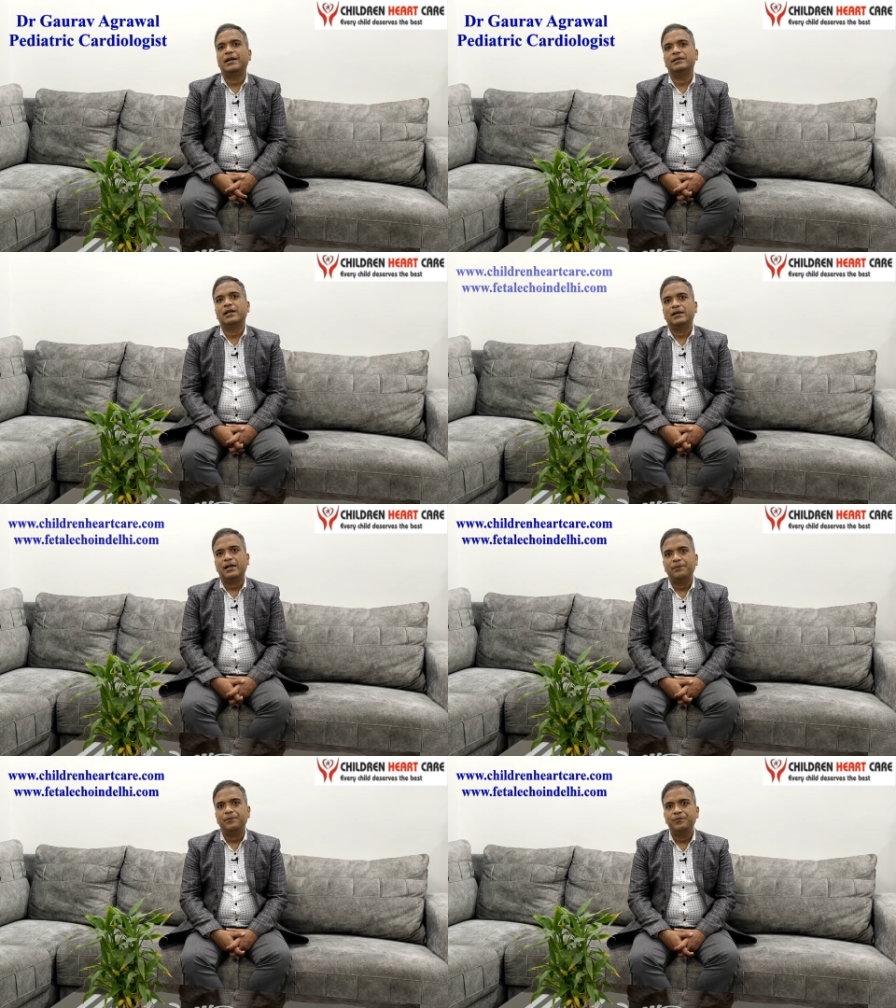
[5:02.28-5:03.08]
at that
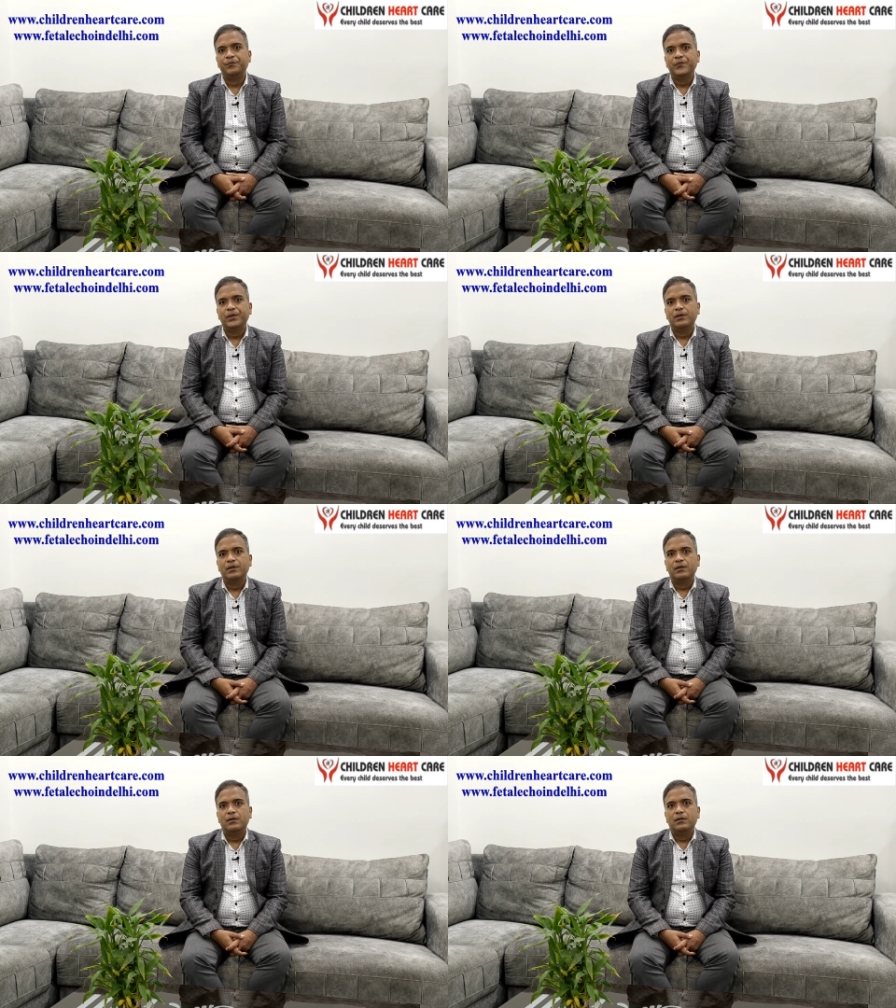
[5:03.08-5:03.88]
time.
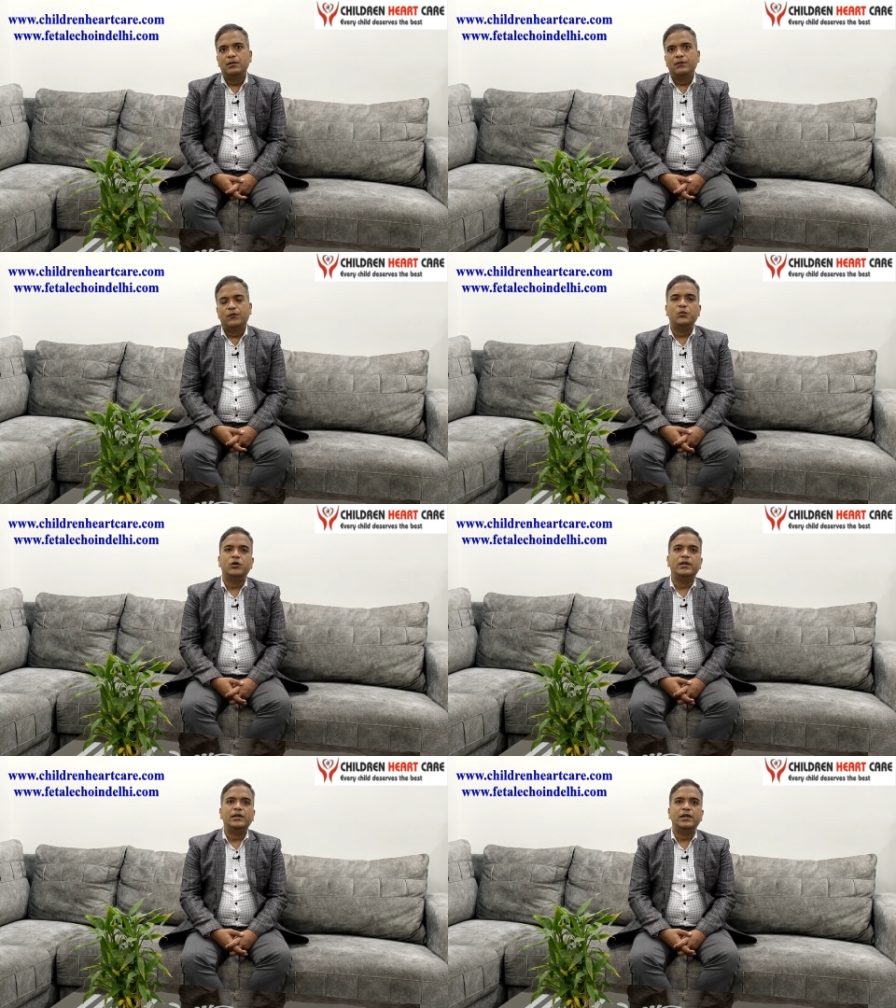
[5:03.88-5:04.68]
For
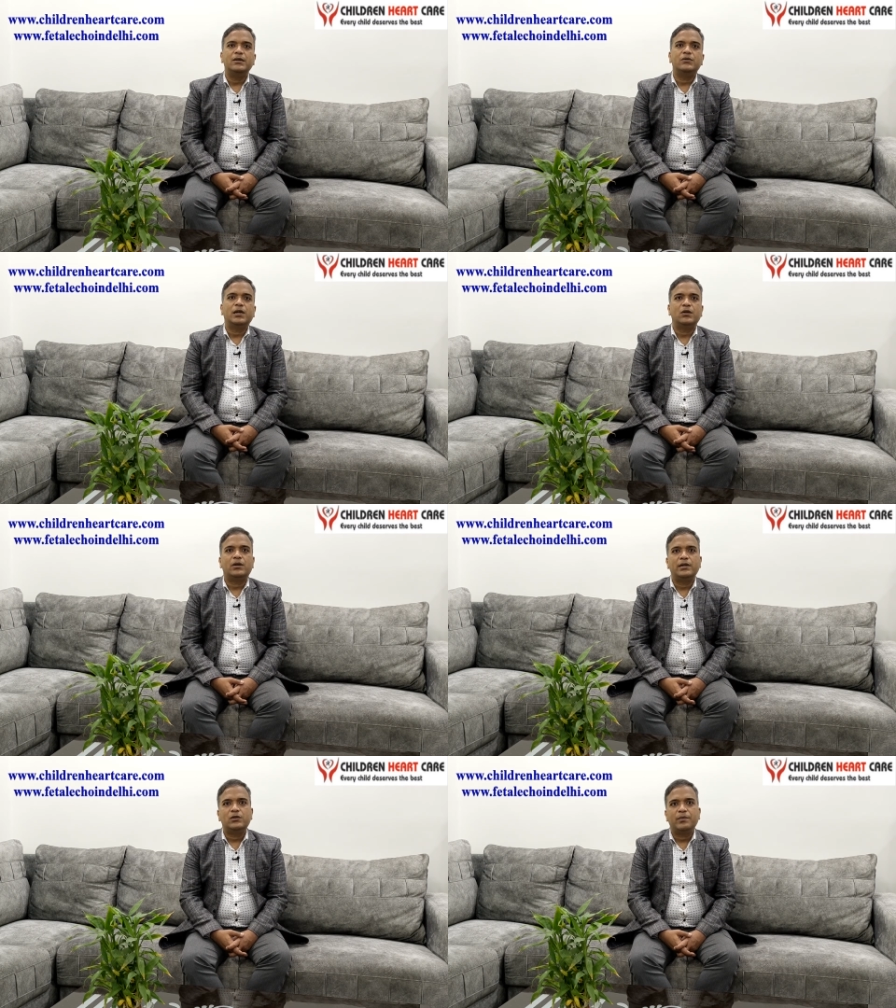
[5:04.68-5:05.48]
more detail, you can
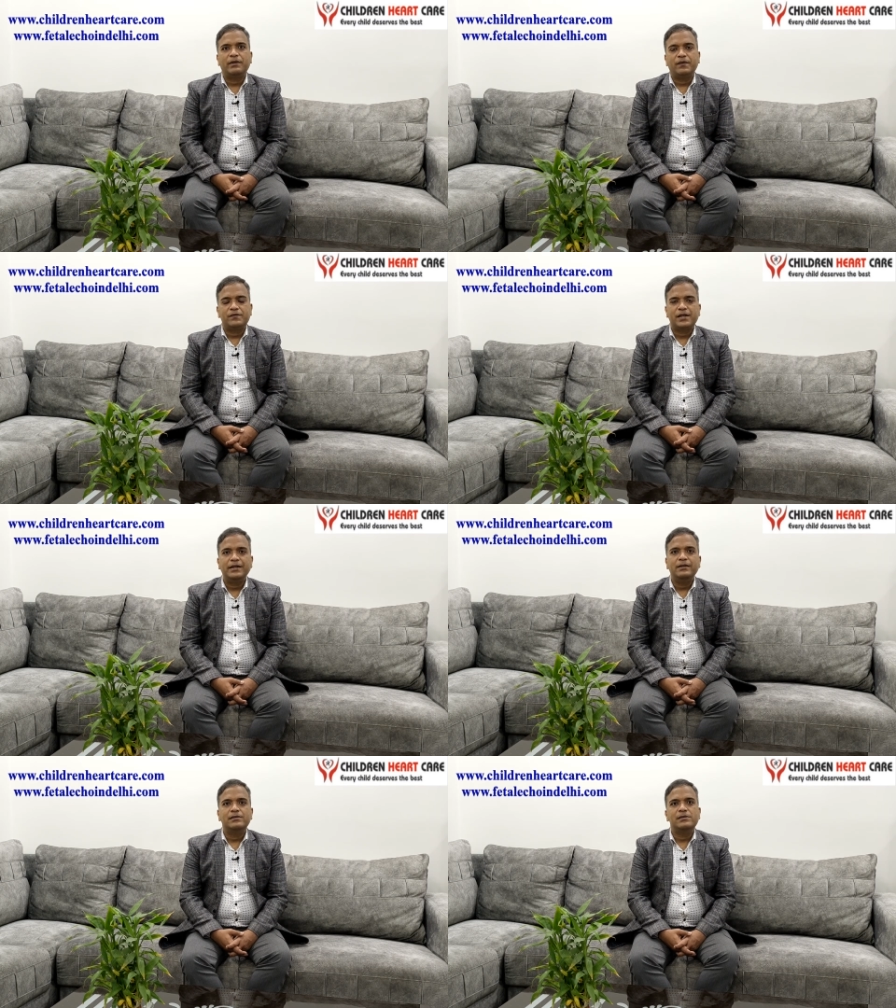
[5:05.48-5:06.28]
log into my
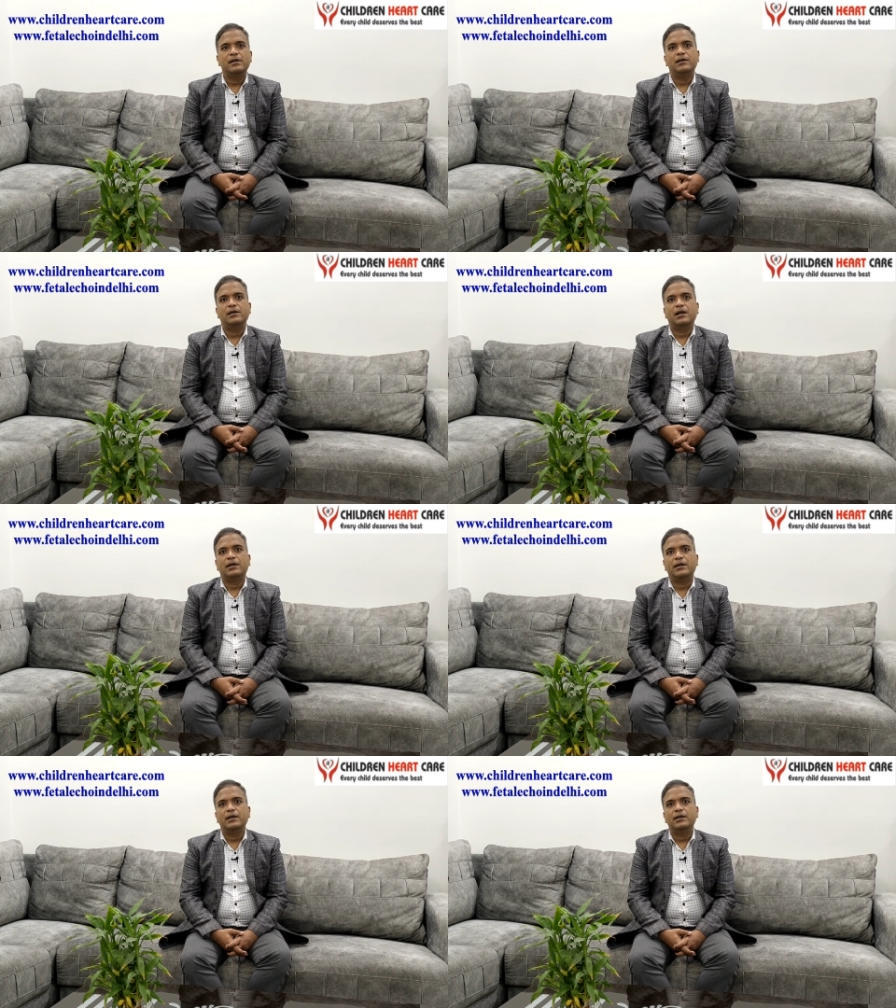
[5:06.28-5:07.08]
website
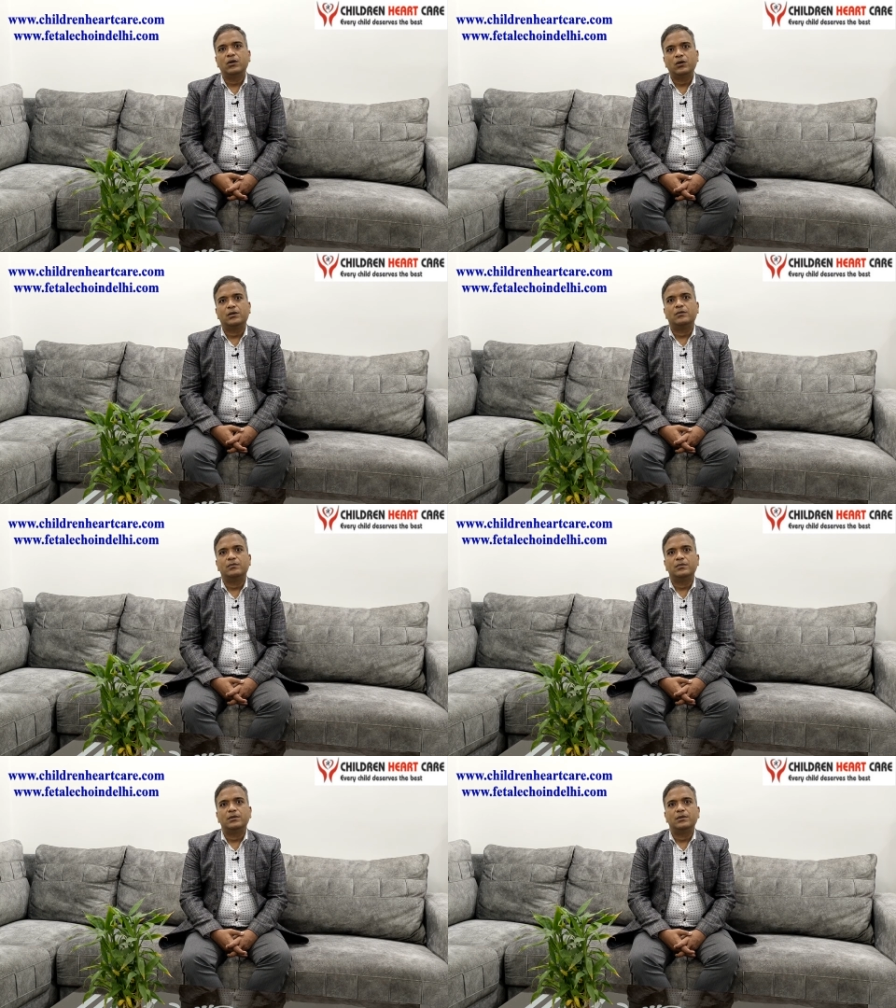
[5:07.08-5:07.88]
childrenheartcare.com.
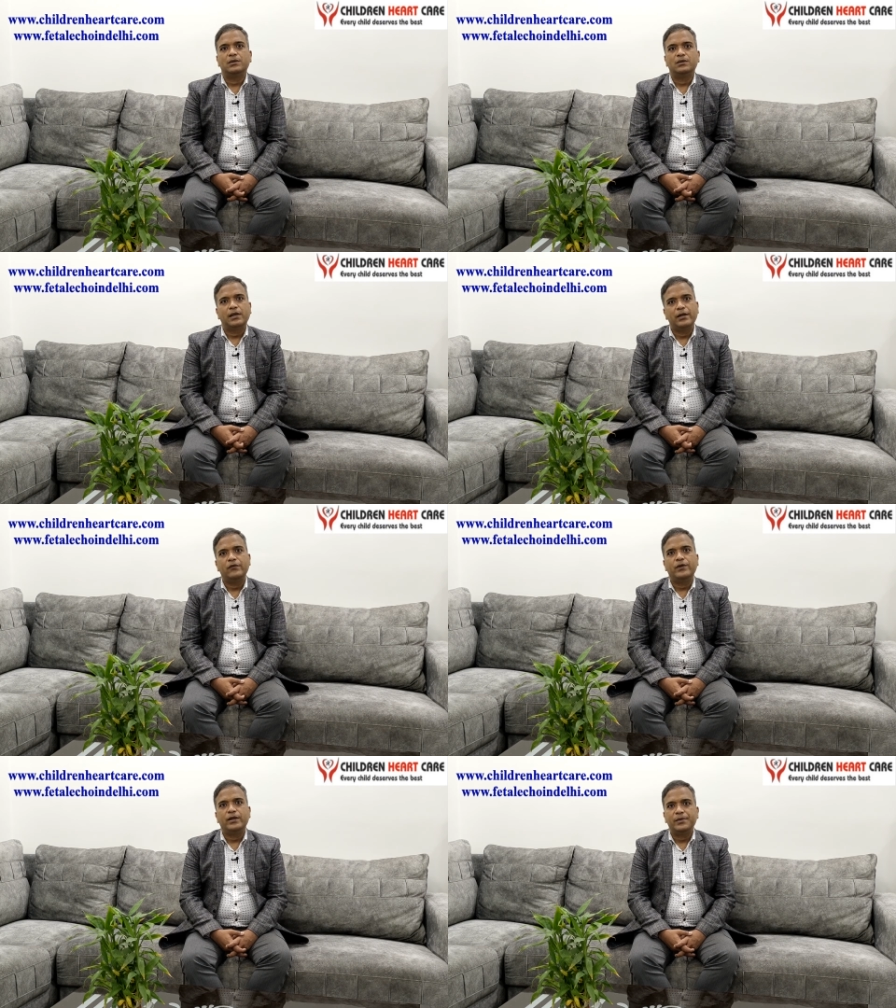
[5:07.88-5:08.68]
Thank
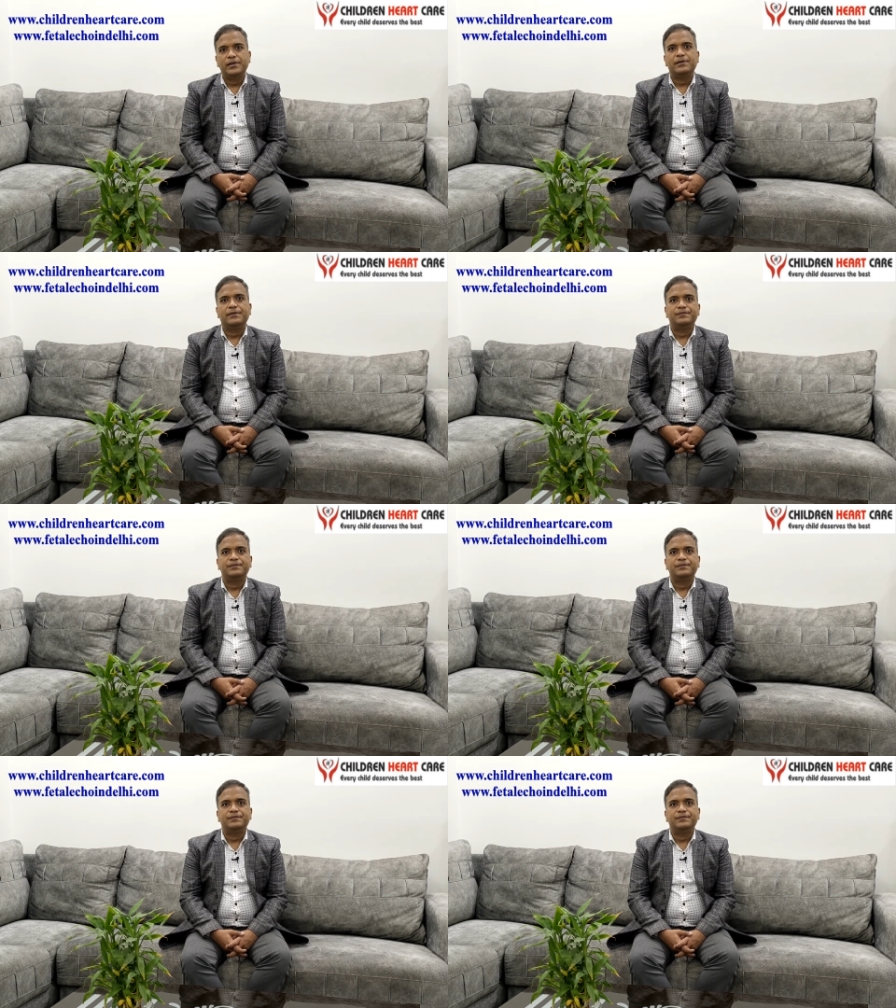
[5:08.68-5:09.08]
you very much.